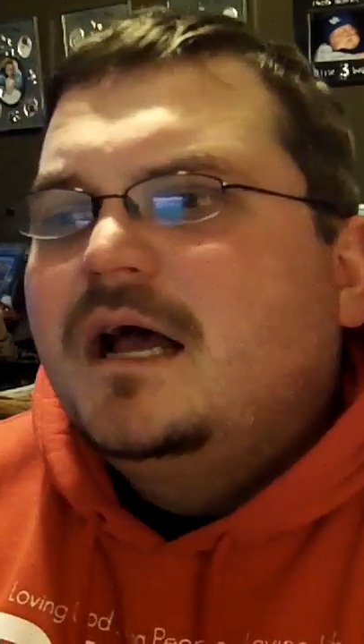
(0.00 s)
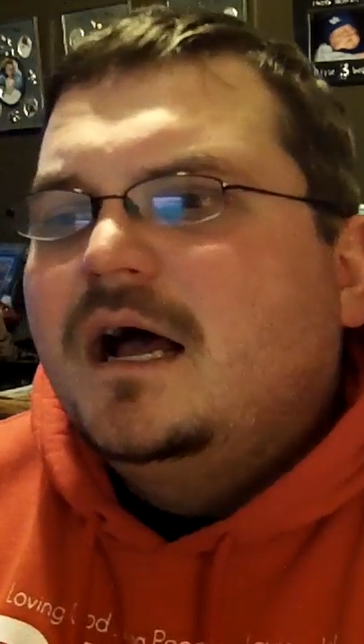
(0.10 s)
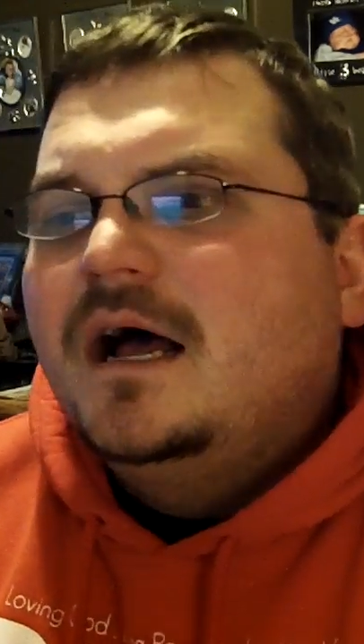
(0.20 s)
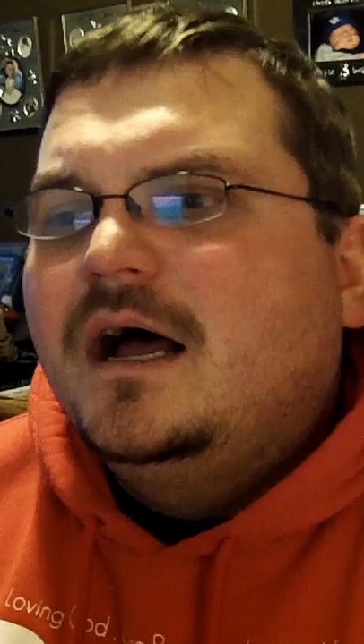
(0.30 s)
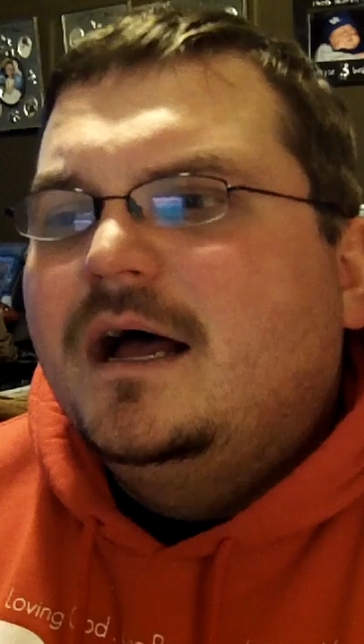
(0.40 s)

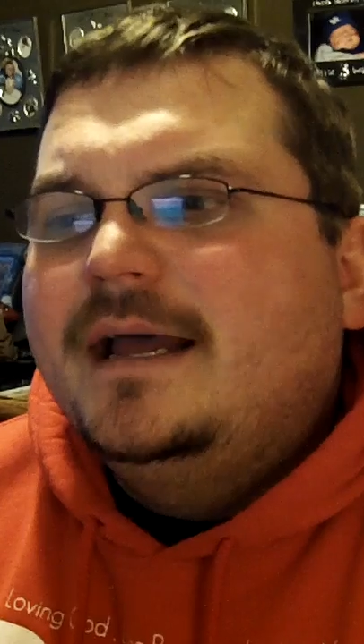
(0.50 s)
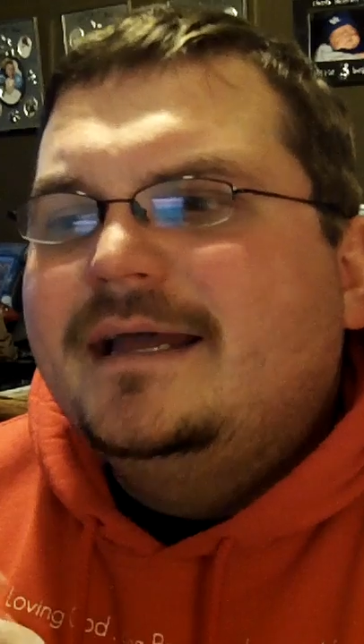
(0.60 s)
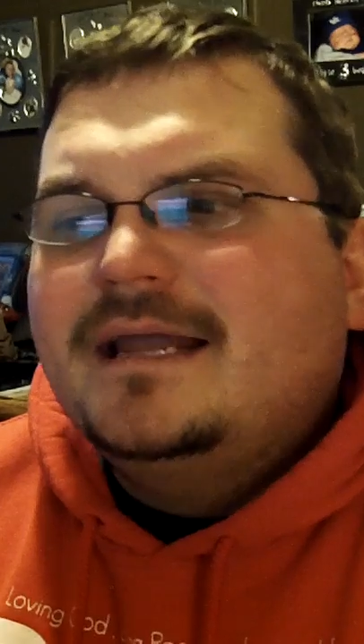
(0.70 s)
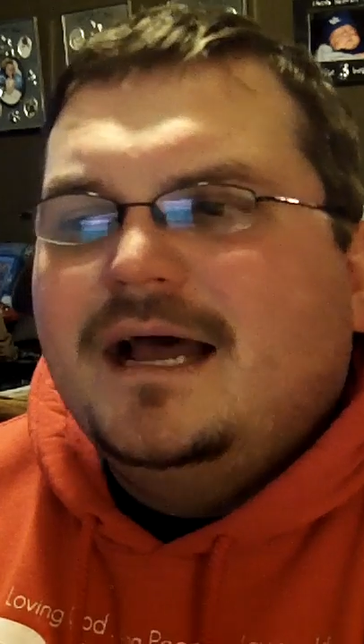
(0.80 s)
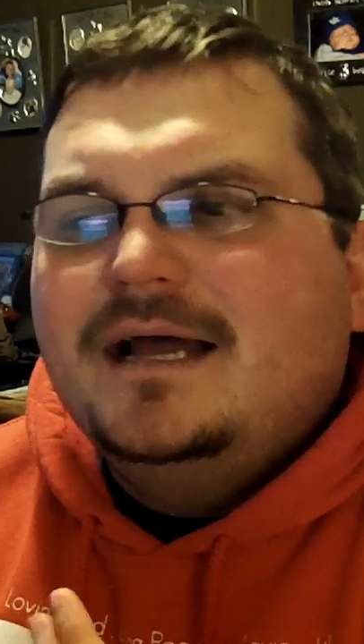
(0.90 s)

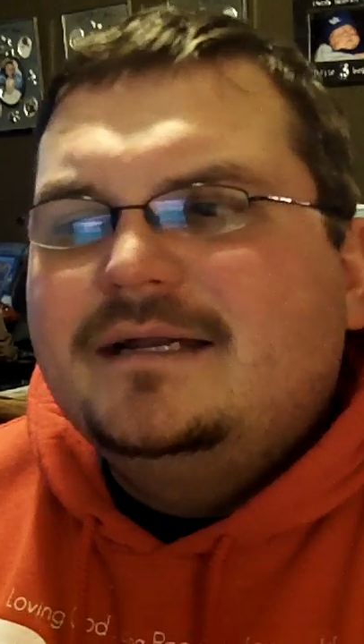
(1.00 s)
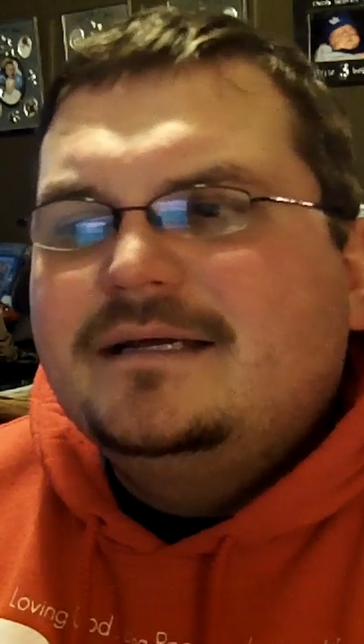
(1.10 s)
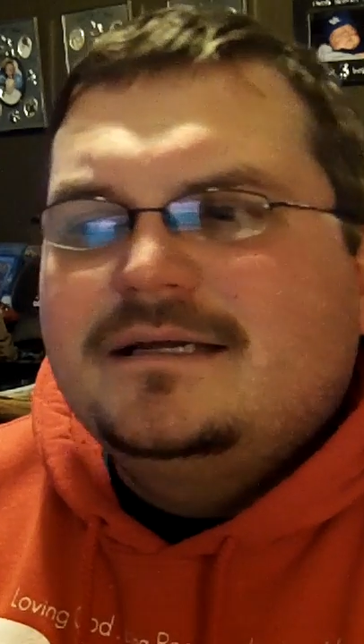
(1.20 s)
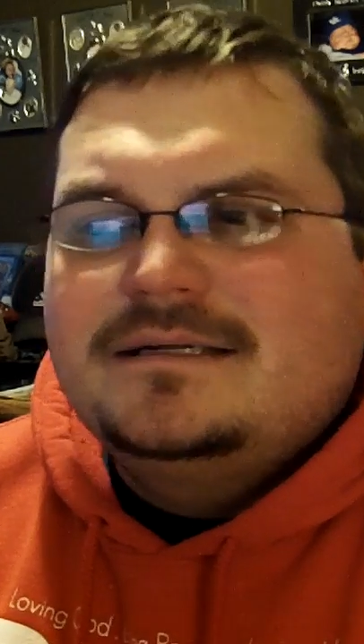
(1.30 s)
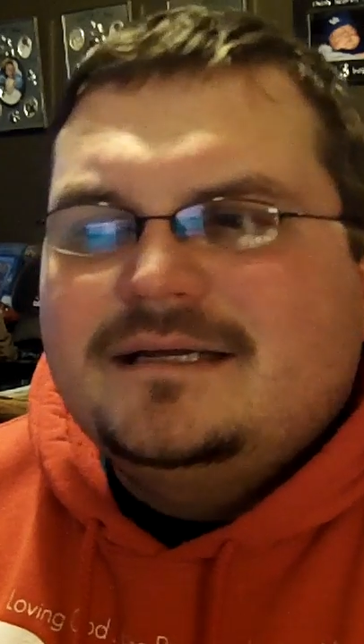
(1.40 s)
I
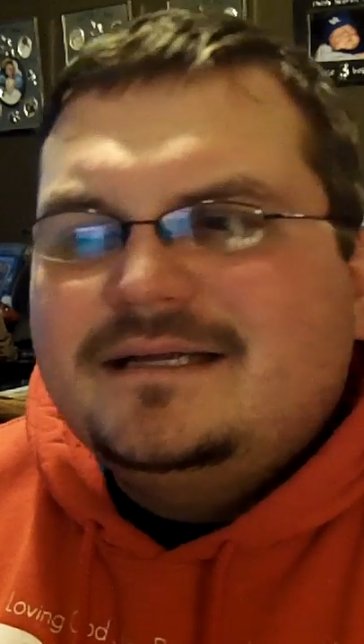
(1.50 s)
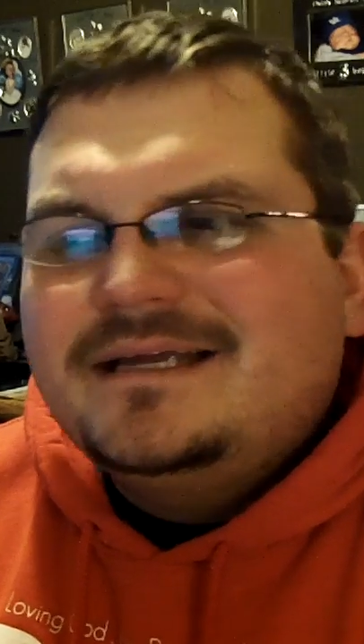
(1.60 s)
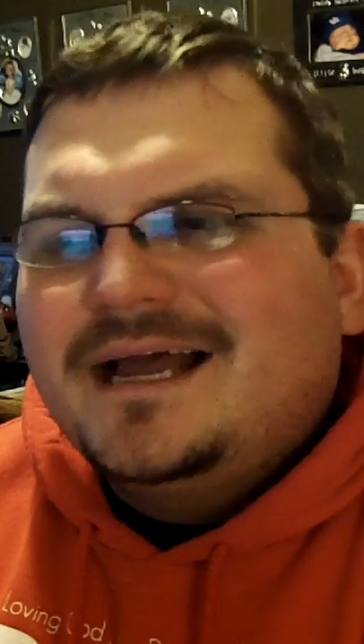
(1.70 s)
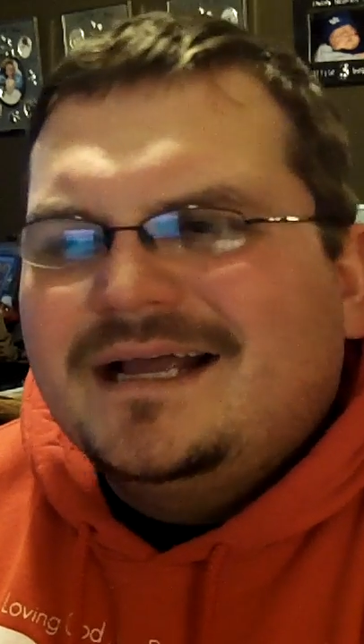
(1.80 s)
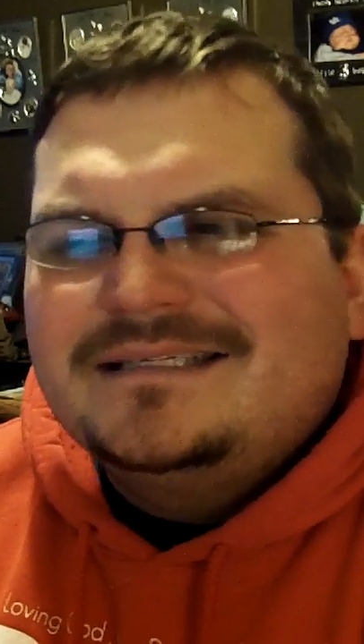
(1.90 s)

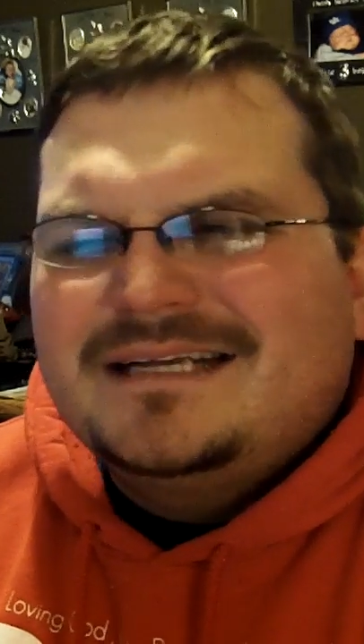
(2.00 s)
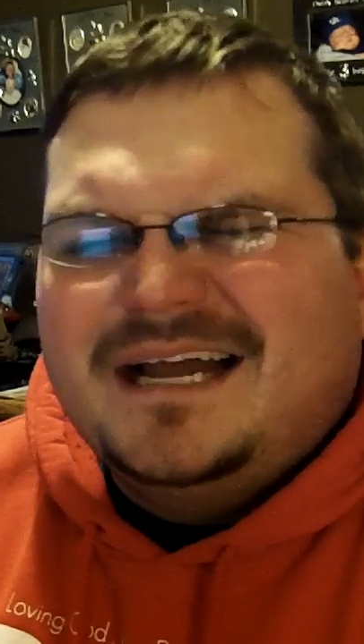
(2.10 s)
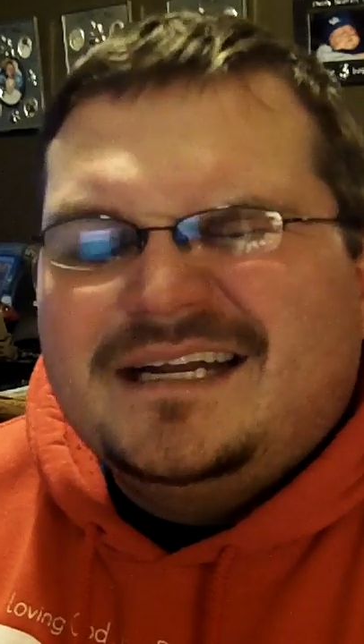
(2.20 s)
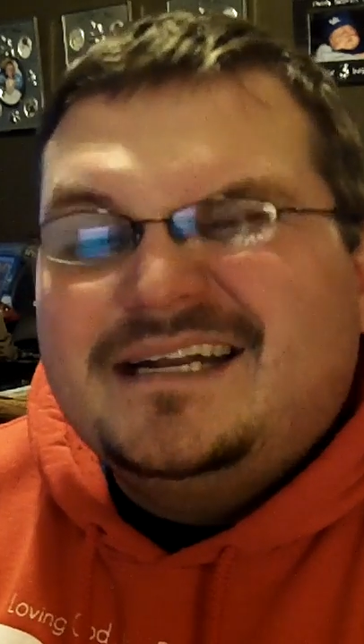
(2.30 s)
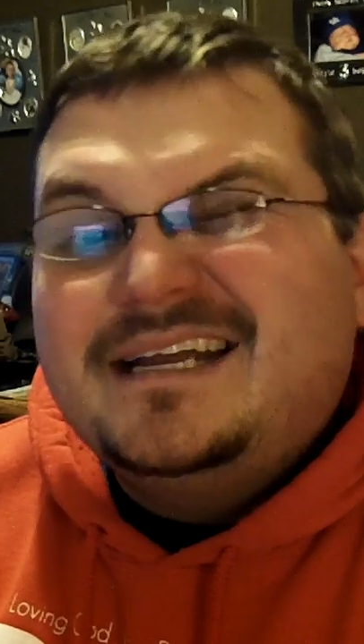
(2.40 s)
guess it
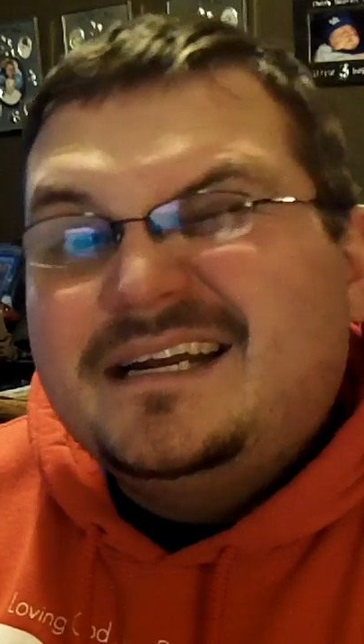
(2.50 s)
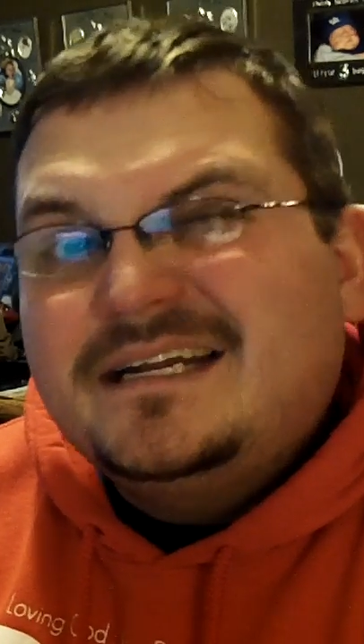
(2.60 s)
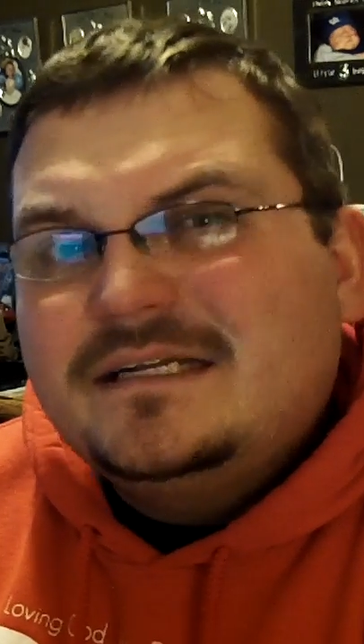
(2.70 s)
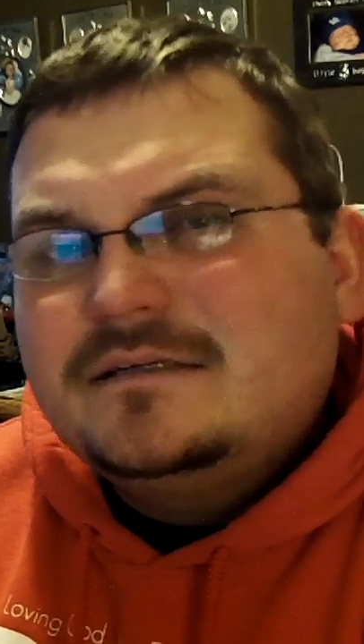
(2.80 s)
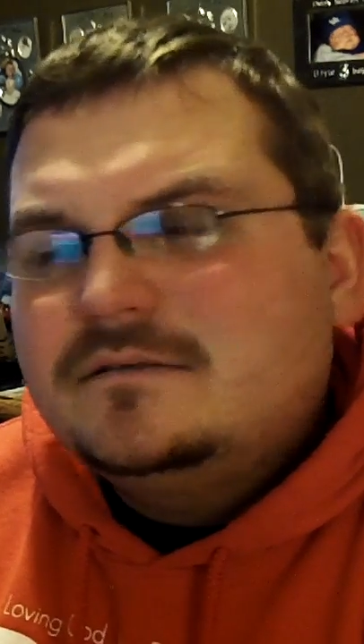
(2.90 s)
kind of
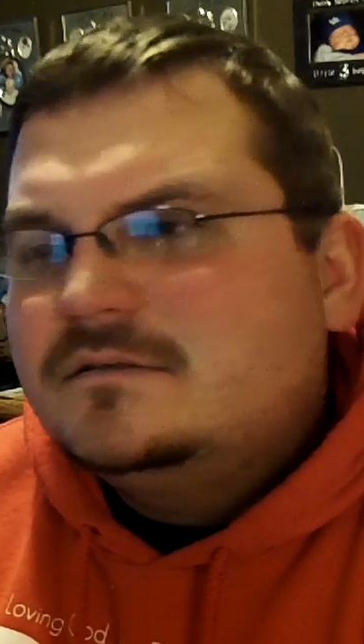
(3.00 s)
needed it.